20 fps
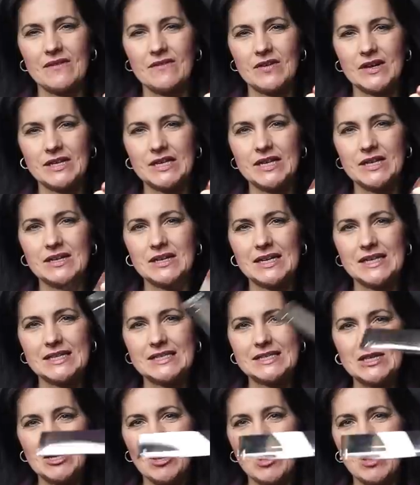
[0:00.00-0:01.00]
have right here, and
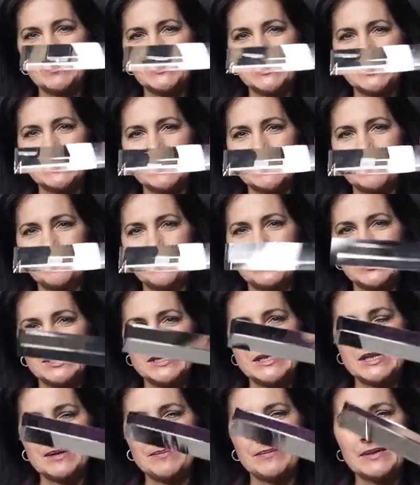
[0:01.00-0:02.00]
it's the optical
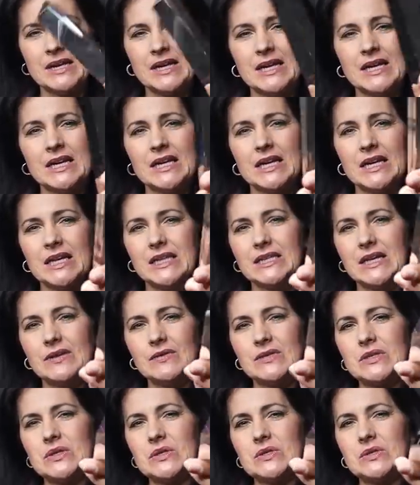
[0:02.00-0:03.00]
prism. It
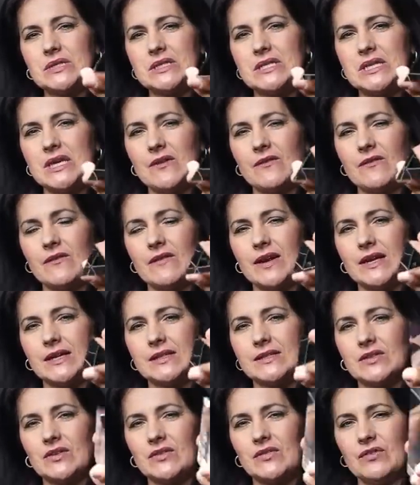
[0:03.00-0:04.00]
gives you
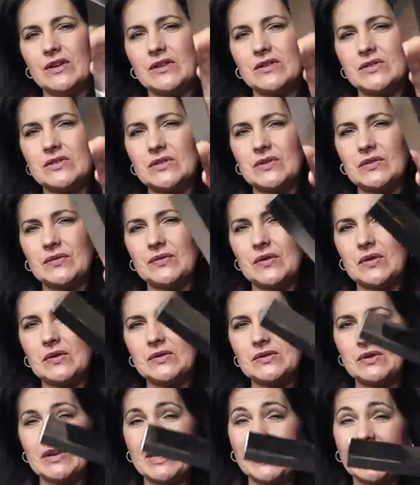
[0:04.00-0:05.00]
different feels to the
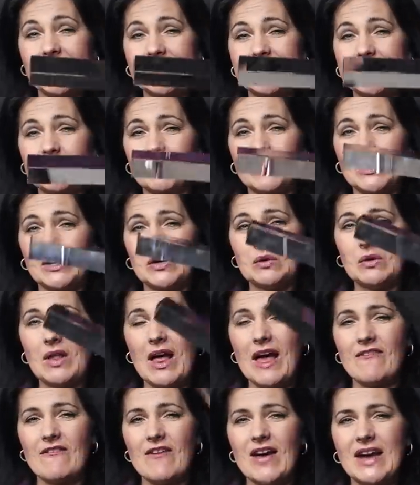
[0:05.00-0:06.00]
photos, you can get some very cool
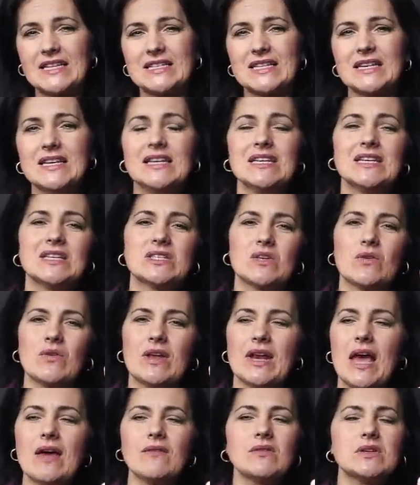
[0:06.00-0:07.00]
effect. So
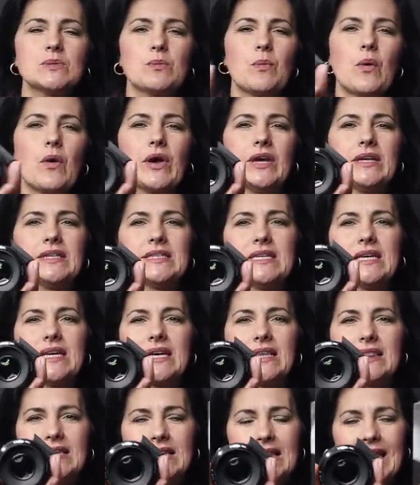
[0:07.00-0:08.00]
when I was
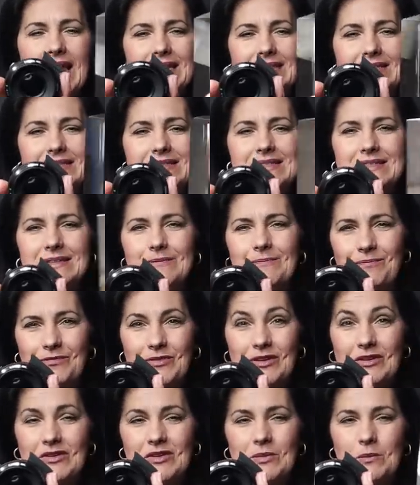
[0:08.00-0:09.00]
pointing the lens
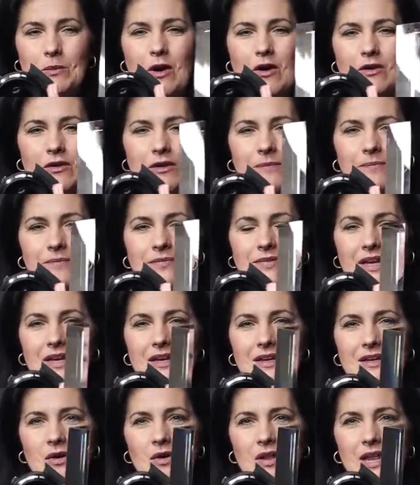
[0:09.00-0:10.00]
on the model,
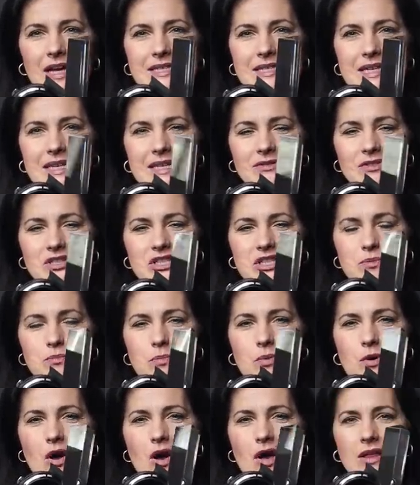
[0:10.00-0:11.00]
all I did, it was
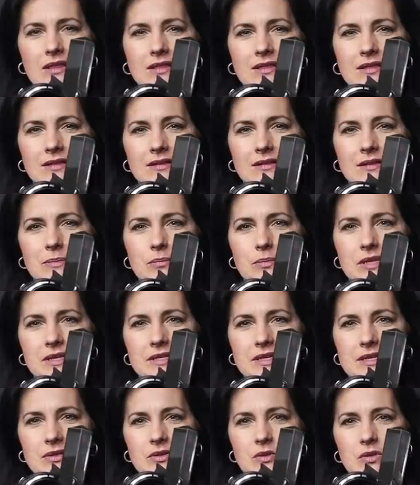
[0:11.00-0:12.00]
just brought the
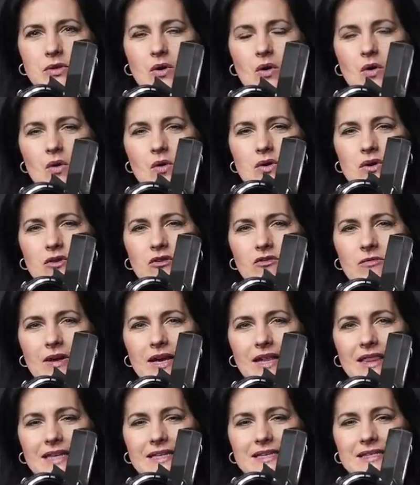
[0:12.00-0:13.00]
prism to the corner of
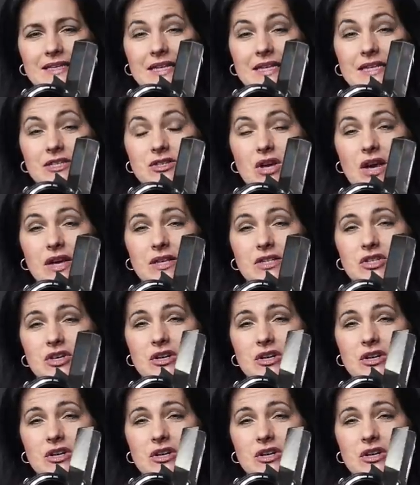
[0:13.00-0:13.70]
my lens and I tried